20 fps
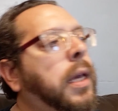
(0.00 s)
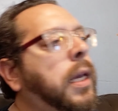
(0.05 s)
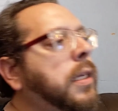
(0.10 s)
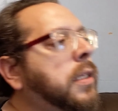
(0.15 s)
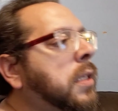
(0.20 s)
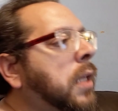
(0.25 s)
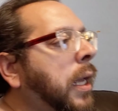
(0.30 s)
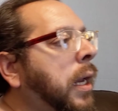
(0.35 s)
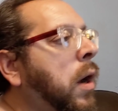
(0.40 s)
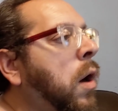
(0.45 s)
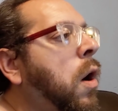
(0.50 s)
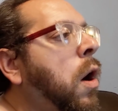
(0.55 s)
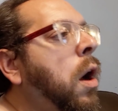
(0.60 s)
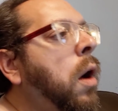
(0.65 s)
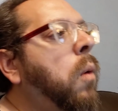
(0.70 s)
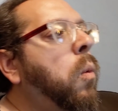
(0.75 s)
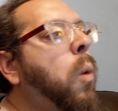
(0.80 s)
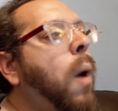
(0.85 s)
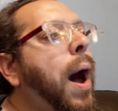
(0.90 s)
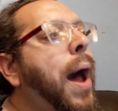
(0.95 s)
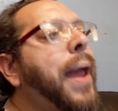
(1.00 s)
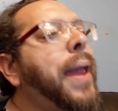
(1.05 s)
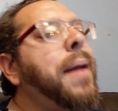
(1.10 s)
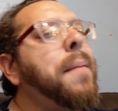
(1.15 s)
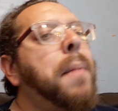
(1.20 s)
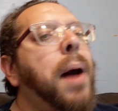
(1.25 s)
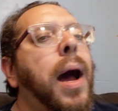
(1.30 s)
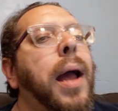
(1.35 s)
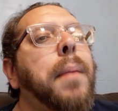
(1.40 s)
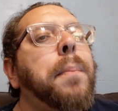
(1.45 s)
He's like, why
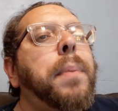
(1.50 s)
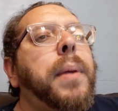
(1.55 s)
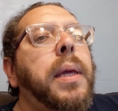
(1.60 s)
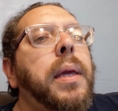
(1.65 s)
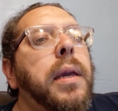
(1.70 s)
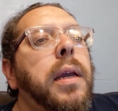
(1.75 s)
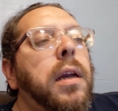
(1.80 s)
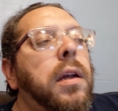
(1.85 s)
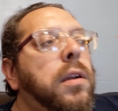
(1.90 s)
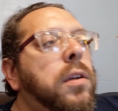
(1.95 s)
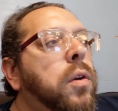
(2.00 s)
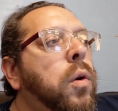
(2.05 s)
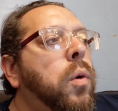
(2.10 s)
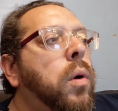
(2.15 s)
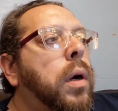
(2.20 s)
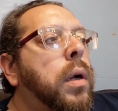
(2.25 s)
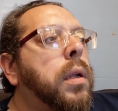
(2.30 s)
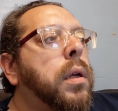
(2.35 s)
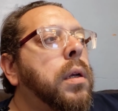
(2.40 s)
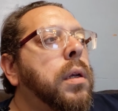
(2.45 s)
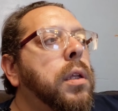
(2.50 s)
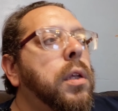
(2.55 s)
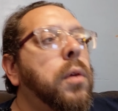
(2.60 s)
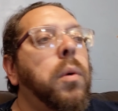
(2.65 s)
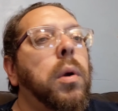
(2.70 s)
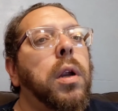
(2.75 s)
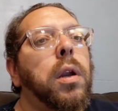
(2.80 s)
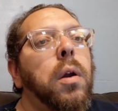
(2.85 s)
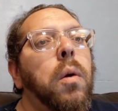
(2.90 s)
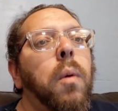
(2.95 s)
am I being ignored?
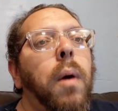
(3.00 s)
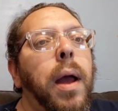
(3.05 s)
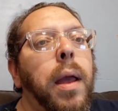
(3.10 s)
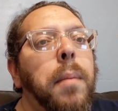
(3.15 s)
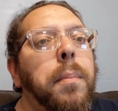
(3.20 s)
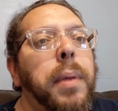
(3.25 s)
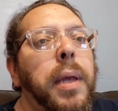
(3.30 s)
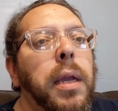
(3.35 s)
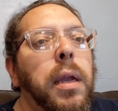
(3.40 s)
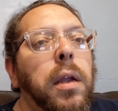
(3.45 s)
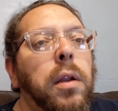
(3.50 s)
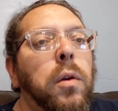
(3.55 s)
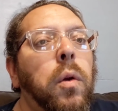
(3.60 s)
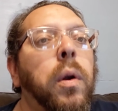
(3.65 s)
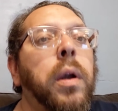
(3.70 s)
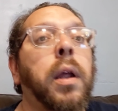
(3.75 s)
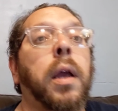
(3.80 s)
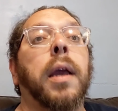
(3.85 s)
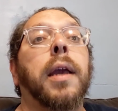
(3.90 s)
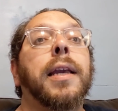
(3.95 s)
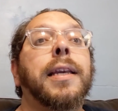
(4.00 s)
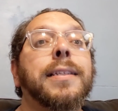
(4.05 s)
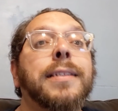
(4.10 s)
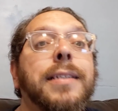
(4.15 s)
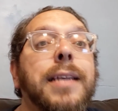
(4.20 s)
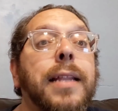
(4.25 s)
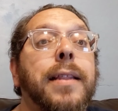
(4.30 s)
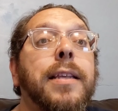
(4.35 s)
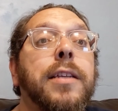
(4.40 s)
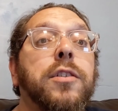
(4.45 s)
You want to know why I'm being ignored? He
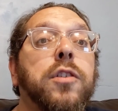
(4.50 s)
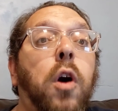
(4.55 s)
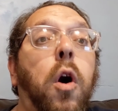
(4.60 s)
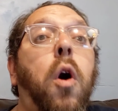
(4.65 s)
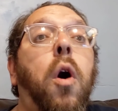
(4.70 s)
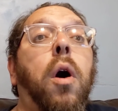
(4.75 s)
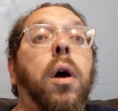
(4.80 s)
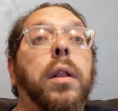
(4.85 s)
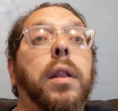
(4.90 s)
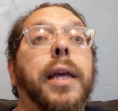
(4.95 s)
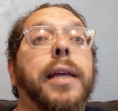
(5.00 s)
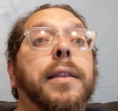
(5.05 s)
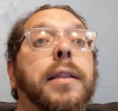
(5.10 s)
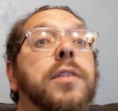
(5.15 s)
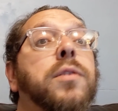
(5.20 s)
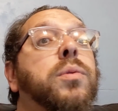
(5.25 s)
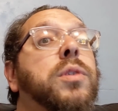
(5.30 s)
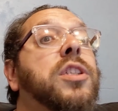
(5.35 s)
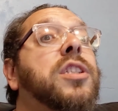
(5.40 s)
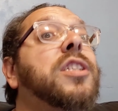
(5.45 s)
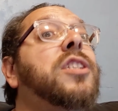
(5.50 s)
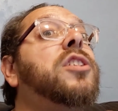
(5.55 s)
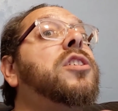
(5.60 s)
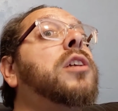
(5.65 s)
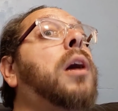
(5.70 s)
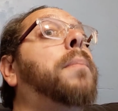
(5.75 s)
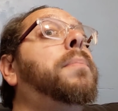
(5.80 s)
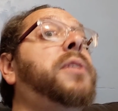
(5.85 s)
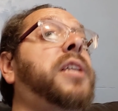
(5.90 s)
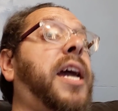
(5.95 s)
said this all like this was the
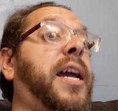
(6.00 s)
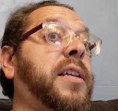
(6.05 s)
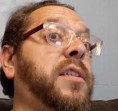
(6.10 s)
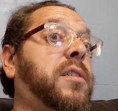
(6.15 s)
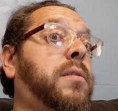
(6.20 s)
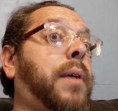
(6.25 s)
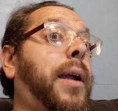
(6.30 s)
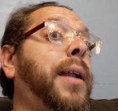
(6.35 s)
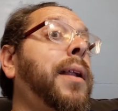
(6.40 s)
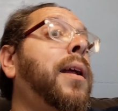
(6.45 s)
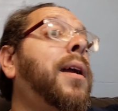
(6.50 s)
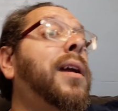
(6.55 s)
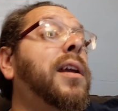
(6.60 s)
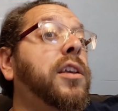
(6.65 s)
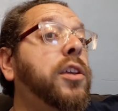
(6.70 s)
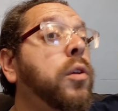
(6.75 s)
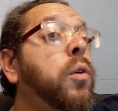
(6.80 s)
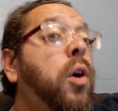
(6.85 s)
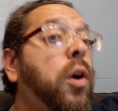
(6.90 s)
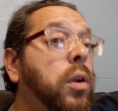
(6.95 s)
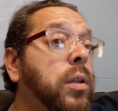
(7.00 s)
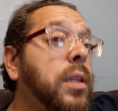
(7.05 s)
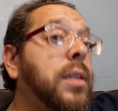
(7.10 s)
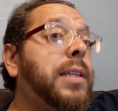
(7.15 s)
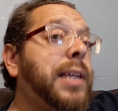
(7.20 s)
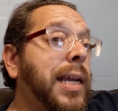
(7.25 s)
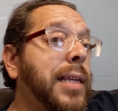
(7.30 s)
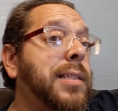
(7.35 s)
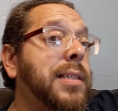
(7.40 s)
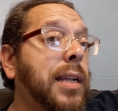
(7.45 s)
subtext, right? You heard
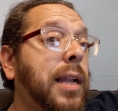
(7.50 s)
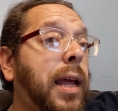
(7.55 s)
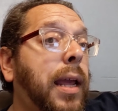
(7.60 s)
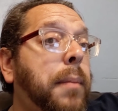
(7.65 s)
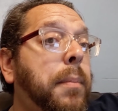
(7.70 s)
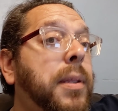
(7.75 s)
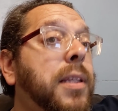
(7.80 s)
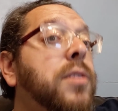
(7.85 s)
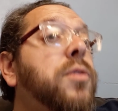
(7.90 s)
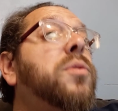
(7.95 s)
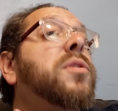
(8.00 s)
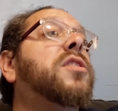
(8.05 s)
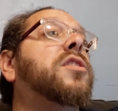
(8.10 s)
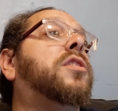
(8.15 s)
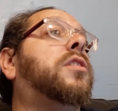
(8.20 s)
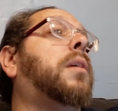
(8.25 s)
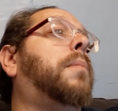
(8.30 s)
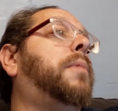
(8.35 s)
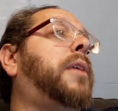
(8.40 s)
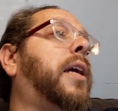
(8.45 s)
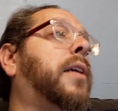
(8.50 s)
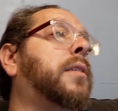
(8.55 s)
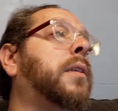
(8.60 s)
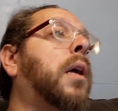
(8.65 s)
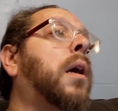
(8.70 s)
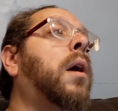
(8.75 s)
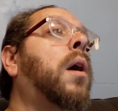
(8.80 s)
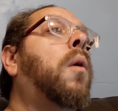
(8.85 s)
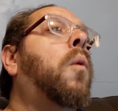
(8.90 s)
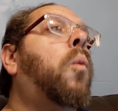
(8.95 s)
the text tonight, but this is the
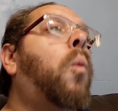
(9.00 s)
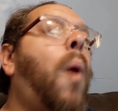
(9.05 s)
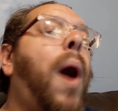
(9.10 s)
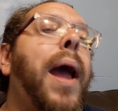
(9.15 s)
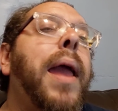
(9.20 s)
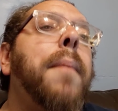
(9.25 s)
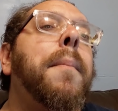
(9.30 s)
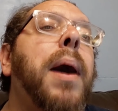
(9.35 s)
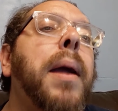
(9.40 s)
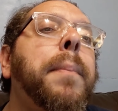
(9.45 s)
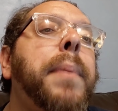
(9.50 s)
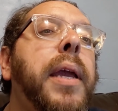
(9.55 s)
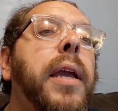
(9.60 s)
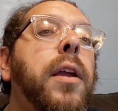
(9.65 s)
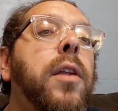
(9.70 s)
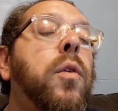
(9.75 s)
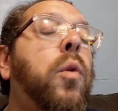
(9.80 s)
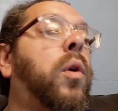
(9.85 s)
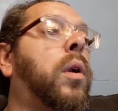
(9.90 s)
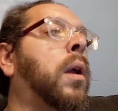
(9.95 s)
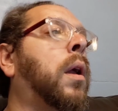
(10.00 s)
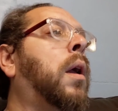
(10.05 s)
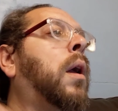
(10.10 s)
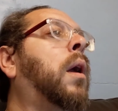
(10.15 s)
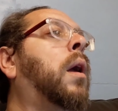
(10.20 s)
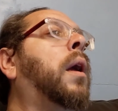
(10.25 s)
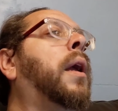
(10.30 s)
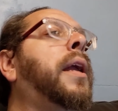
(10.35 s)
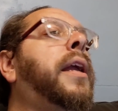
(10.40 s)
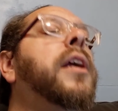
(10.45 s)
subtext. Why am I being ignored?
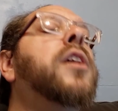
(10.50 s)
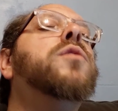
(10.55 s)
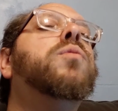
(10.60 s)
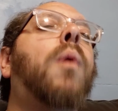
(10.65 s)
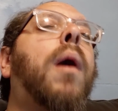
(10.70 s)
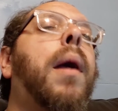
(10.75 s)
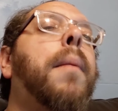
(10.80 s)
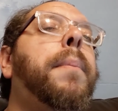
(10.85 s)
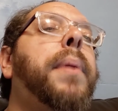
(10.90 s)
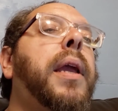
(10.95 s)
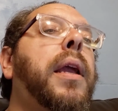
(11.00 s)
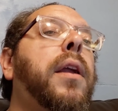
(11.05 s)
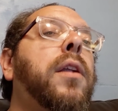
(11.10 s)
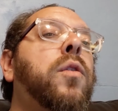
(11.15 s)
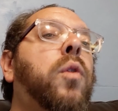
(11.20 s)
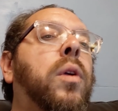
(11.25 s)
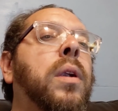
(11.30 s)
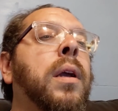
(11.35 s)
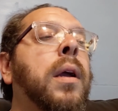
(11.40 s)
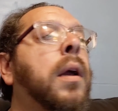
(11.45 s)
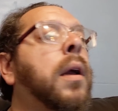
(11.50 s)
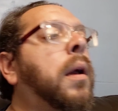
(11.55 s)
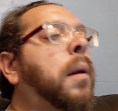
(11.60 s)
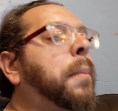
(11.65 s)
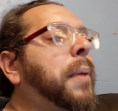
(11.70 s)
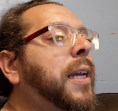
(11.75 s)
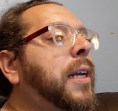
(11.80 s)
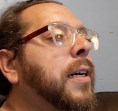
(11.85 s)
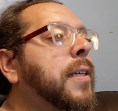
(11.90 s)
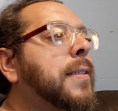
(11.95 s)
Here's why I'm being ignored
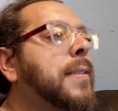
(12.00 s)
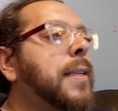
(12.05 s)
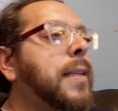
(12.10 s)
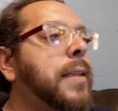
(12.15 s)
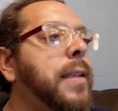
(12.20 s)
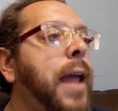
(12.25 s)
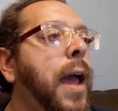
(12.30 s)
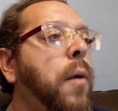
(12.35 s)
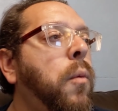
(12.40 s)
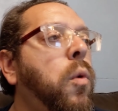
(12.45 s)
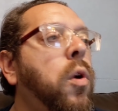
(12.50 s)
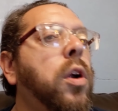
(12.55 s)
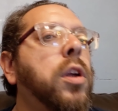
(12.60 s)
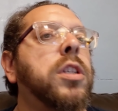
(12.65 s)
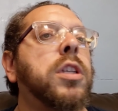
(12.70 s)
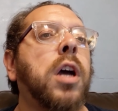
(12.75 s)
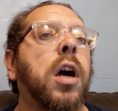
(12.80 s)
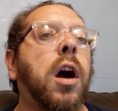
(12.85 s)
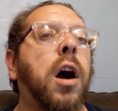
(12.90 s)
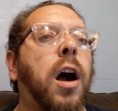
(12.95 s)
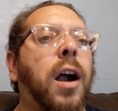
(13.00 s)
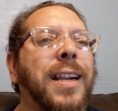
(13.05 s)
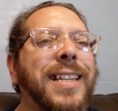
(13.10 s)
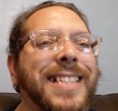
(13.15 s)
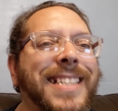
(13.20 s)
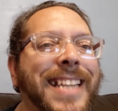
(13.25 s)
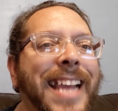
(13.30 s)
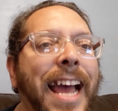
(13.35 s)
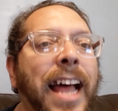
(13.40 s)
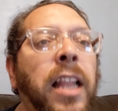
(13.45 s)
because the networks
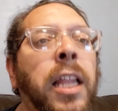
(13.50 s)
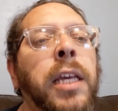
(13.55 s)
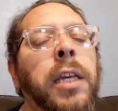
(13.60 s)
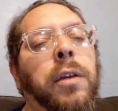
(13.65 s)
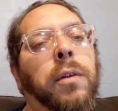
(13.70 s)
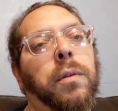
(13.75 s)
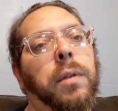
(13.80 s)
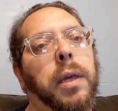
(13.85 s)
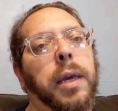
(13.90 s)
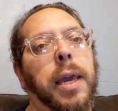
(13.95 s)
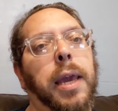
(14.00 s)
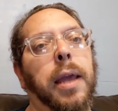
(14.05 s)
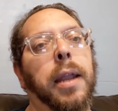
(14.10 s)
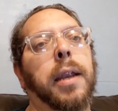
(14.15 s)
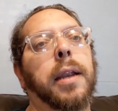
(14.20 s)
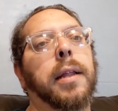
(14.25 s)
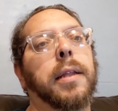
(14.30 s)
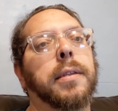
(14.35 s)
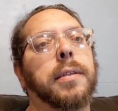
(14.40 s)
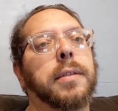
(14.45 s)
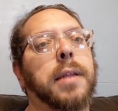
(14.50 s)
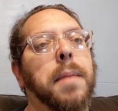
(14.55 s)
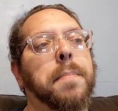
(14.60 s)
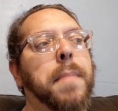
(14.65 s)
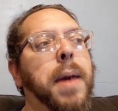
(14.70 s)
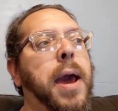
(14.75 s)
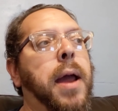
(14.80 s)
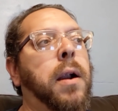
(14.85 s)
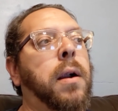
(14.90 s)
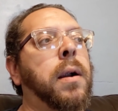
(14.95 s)
are telling you the candidates
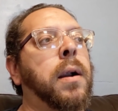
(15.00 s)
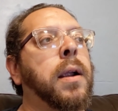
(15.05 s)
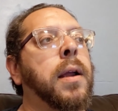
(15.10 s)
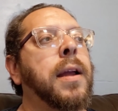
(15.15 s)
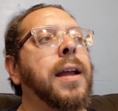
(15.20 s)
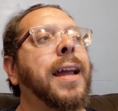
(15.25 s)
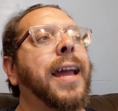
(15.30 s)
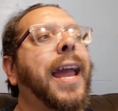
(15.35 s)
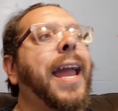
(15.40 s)
that matter